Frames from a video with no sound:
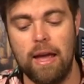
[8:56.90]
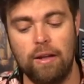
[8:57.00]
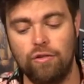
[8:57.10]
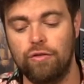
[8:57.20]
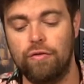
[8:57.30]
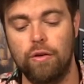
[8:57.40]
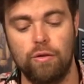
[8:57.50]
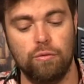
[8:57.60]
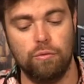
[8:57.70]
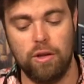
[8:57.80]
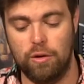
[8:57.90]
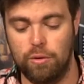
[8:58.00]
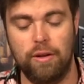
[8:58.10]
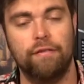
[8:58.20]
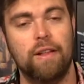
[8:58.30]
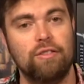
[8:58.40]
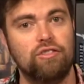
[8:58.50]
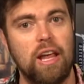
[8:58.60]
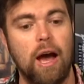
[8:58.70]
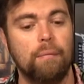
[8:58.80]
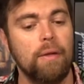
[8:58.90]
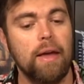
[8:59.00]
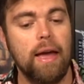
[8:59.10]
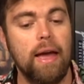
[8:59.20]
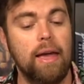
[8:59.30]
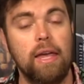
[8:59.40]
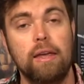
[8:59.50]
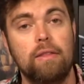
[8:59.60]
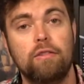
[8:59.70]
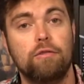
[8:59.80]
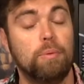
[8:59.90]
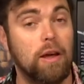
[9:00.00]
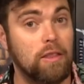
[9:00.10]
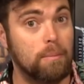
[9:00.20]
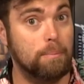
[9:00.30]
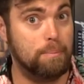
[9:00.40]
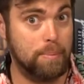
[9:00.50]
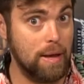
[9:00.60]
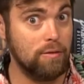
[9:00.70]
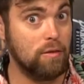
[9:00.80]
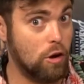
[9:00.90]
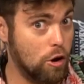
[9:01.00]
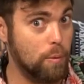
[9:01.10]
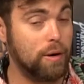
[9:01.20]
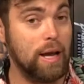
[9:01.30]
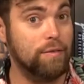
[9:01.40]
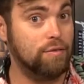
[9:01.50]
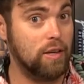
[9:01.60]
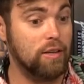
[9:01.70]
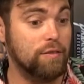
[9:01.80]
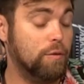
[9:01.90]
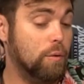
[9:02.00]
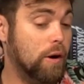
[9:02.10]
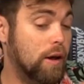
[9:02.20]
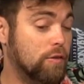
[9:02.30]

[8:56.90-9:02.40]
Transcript: It just feels really, really fleshed out. Uh, this is probably the best artwork I have seen for a